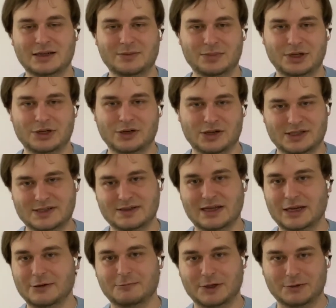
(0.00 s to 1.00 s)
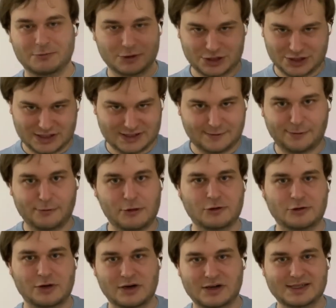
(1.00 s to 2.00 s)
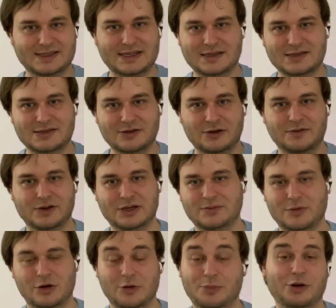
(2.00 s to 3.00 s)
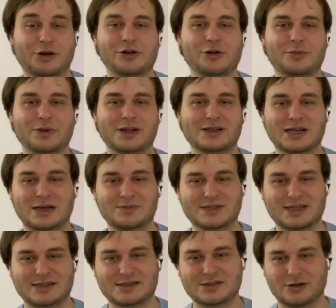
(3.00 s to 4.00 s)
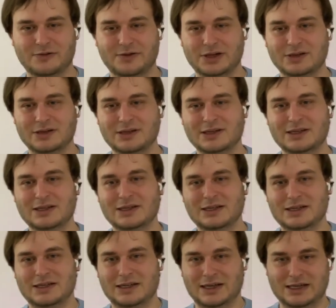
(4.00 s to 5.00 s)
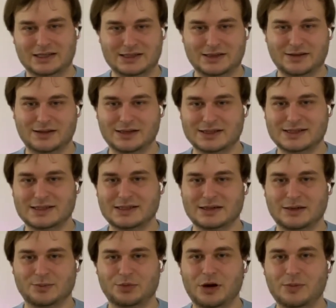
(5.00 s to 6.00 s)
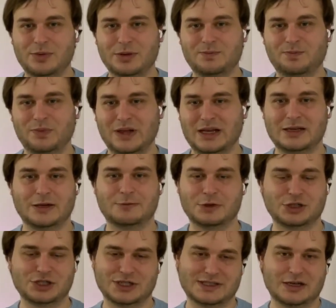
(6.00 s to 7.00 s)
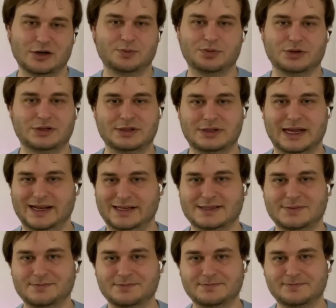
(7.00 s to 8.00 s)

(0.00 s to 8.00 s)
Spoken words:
because then we would just throw our SAT solver or polynomial times SAT solver at this problem, and it would just output X.